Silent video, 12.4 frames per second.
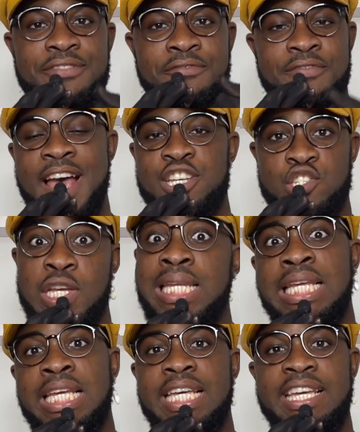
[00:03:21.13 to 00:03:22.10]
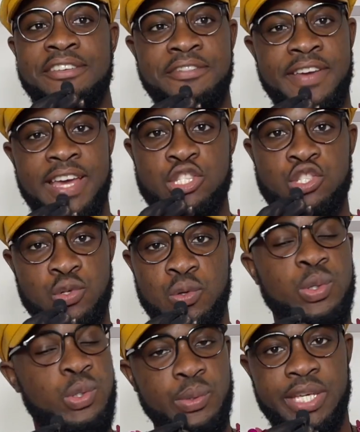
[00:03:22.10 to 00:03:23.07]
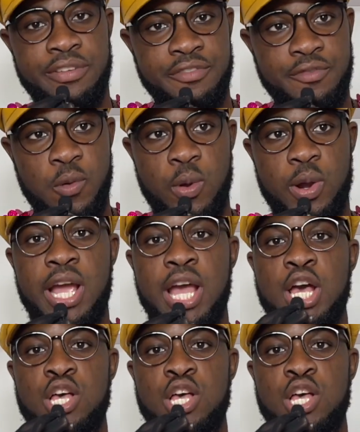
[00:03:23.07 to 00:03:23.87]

fashion-y effects you're looking for.